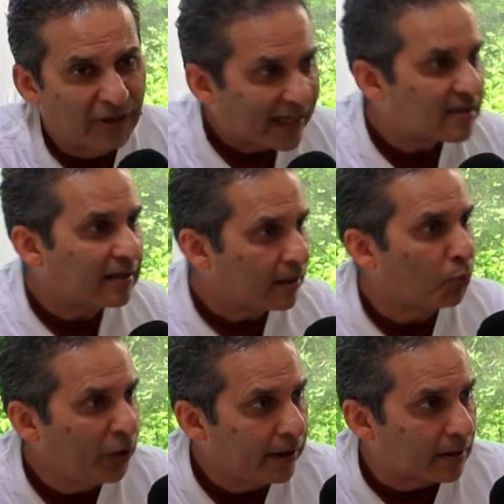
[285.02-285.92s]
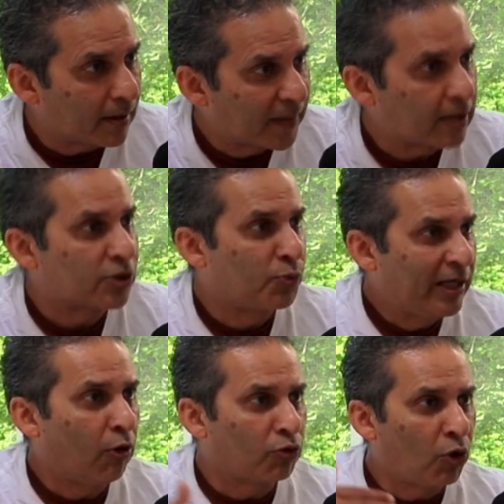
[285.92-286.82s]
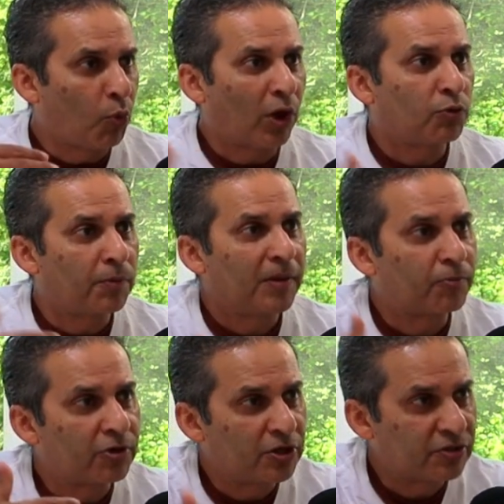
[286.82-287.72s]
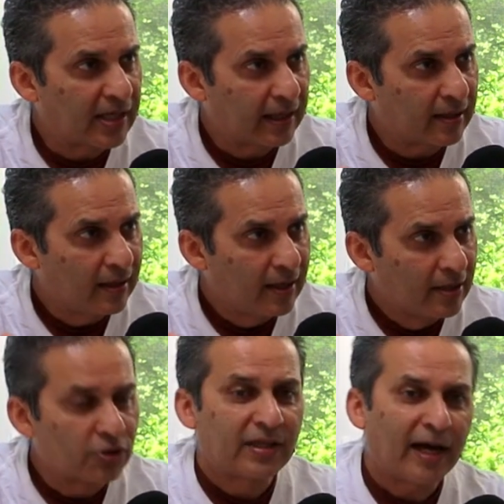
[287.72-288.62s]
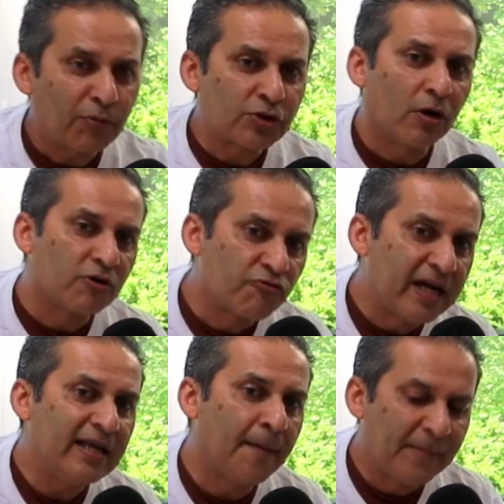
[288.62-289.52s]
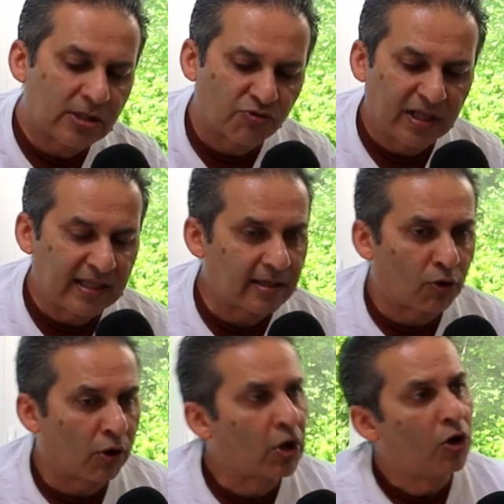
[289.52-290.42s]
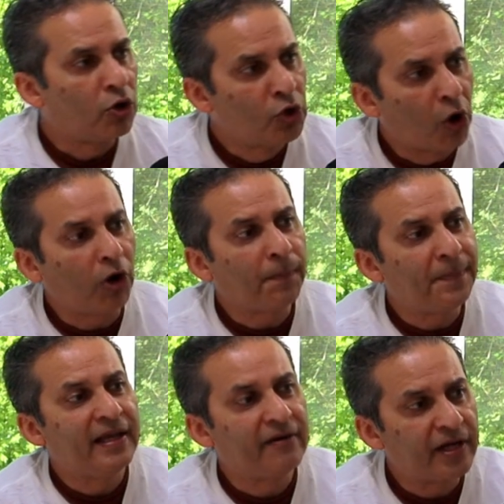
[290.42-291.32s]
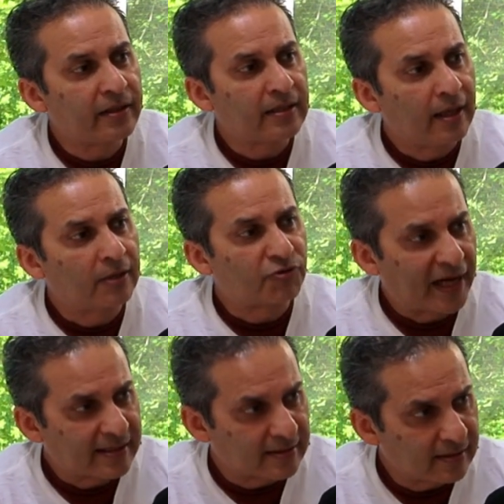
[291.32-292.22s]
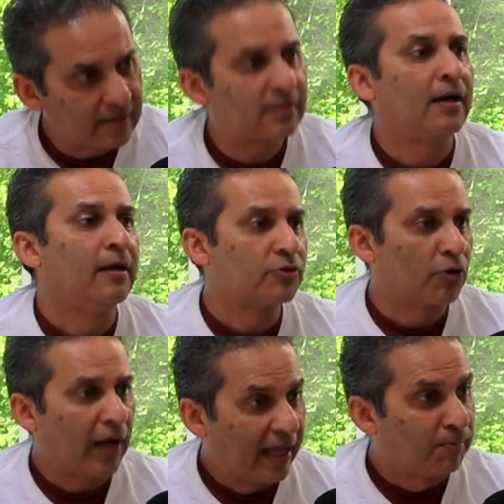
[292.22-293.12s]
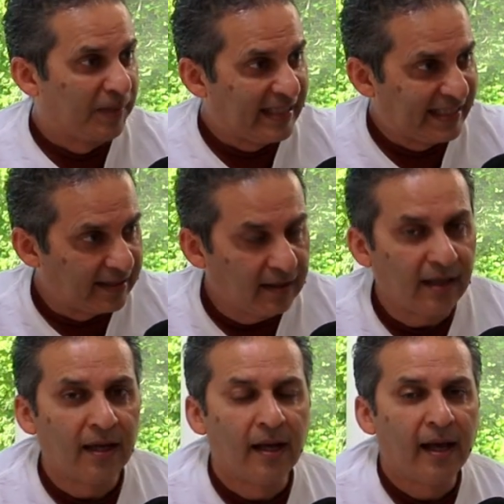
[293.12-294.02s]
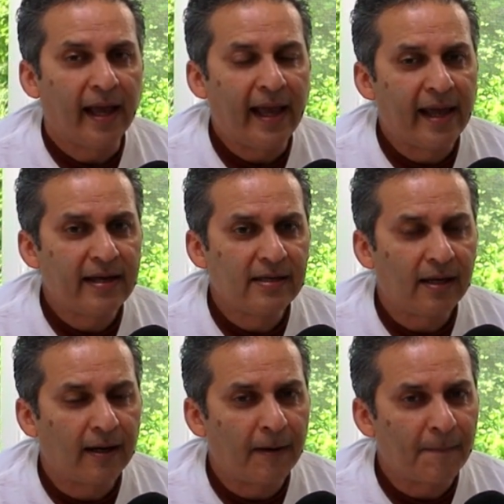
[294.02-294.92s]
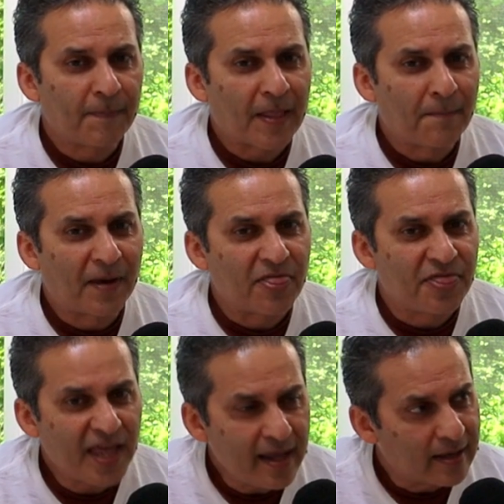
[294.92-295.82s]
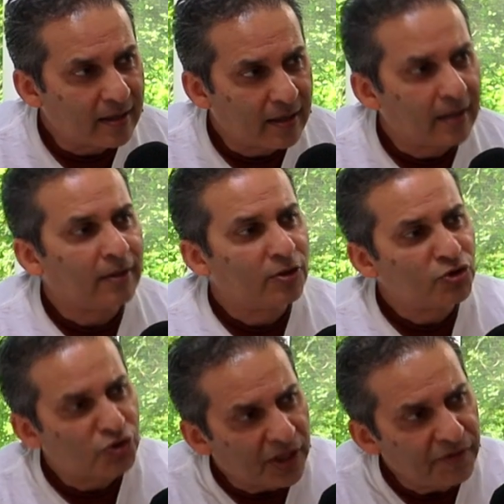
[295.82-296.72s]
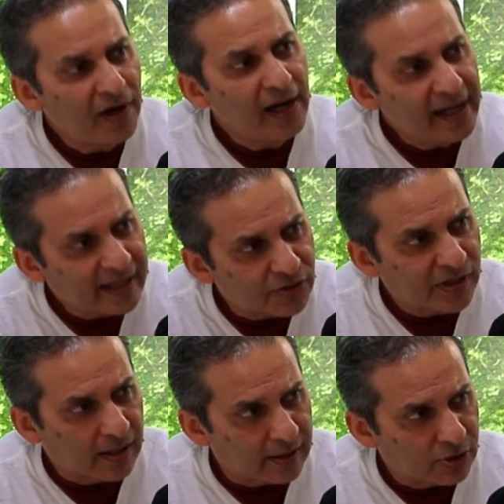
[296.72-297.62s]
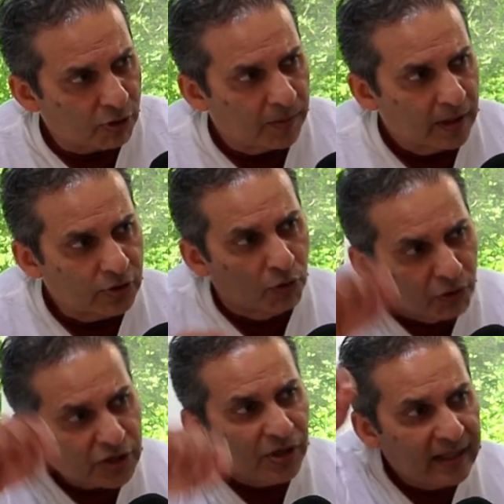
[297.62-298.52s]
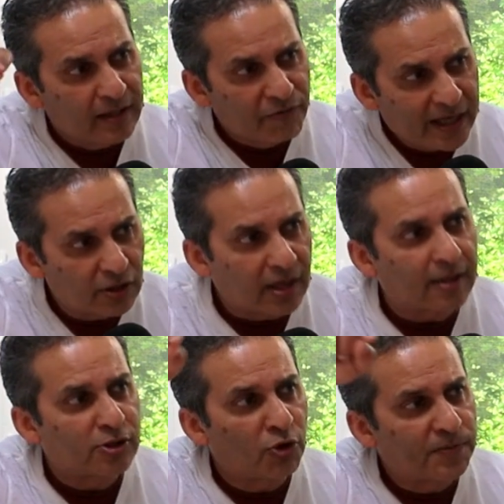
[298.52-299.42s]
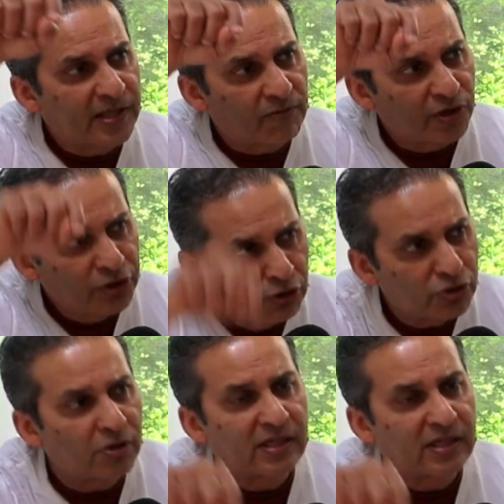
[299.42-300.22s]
that's a little weird because we don't know what would be producing it. So that was already a mystery. These are called long period transients, so LPT. And but then Chandra X-ray telescope. So originally the radio telescopes that were used to